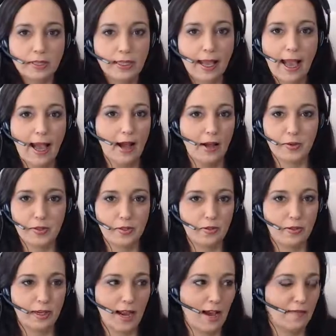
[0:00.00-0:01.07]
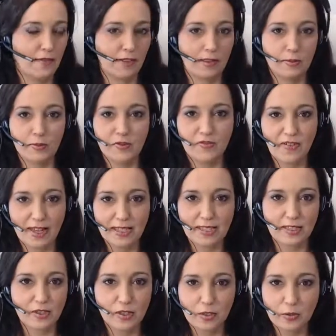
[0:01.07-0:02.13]
a house, you can have like the most
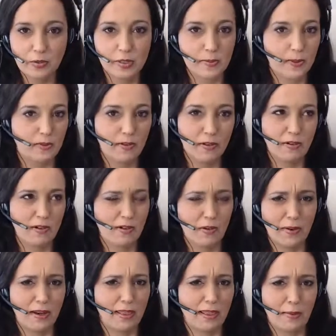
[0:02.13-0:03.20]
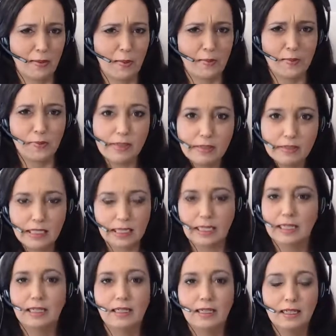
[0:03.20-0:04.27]
fanciest tools, but if you don't know anything about
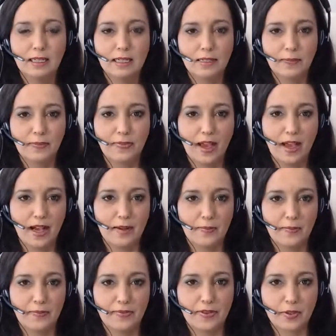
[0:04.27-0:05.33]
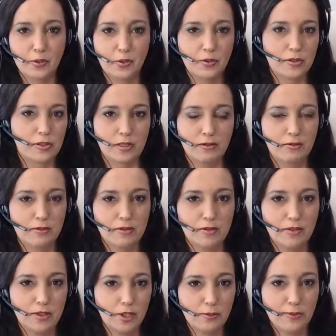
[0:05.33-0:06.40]
building, the tools don't
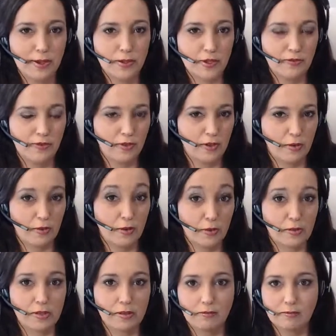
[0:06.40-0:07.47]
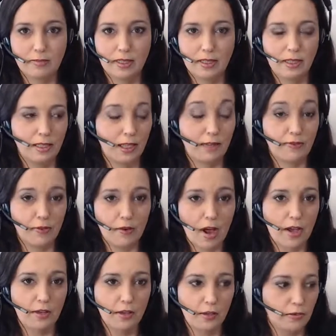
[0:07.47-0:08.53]
do much if you don't use them, if they're
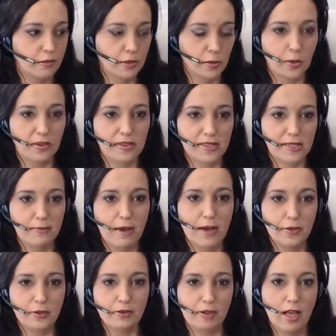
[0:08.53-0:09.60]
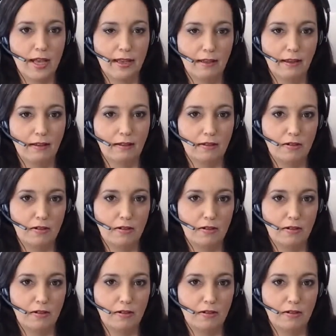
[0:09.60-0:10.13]
not used with some underlying